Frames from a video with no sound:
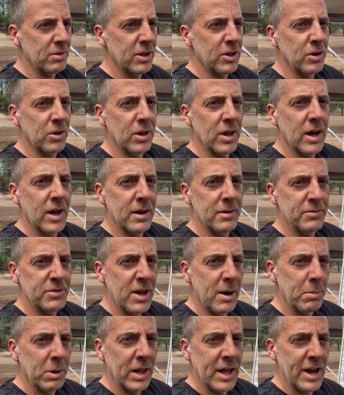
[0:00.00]
Little AA,
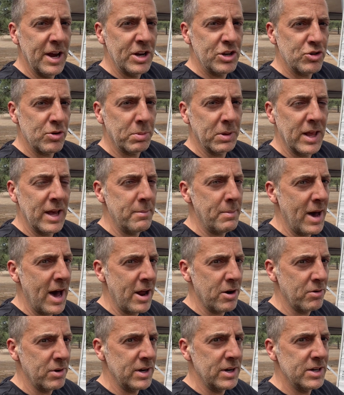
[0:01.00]
AAA
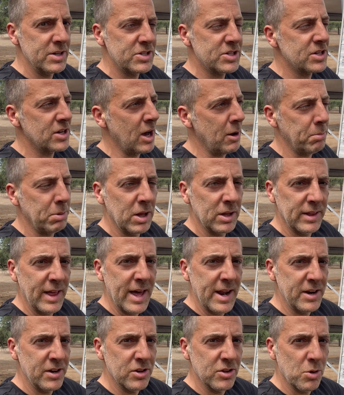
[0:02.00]
batteries. I'll plug
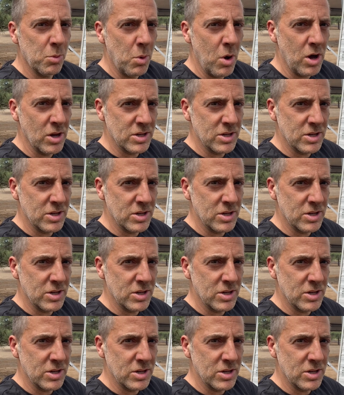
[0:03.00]
that into the wall